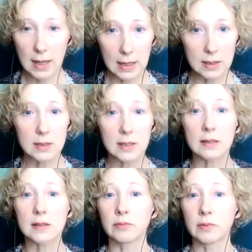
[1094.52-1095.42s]
and it
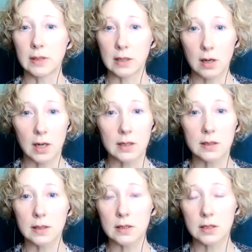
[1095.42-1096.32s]
is really
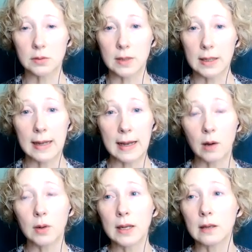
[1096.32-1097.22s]
hard to get
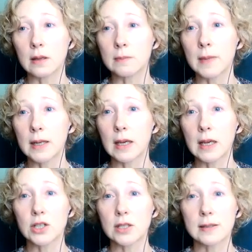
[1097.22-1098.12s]
out and the
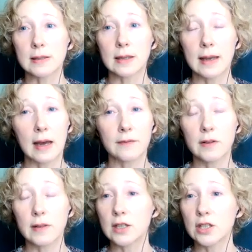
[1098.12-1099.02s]
medications that they have
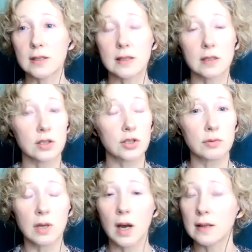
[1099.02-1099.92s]
for that just
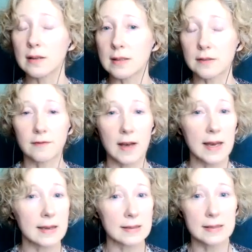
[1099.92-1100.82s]
do not
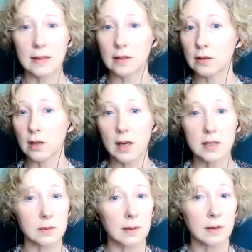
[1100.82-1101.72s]
suffice and are
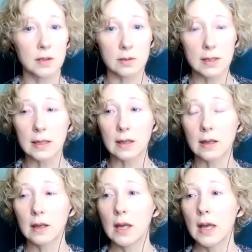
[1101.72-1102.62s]
not doing the trick
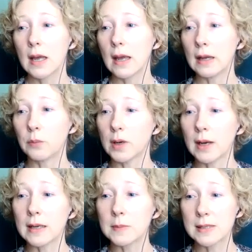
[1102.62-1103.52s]
yeah and what
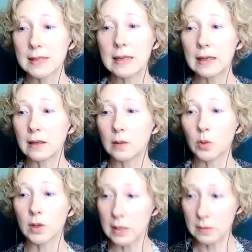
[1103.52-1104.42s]
i am seeing and
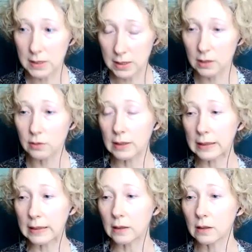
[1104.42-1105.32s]
what i am
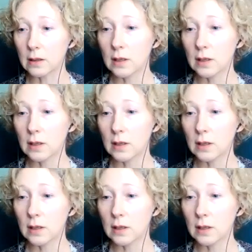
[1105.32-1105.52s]
hearing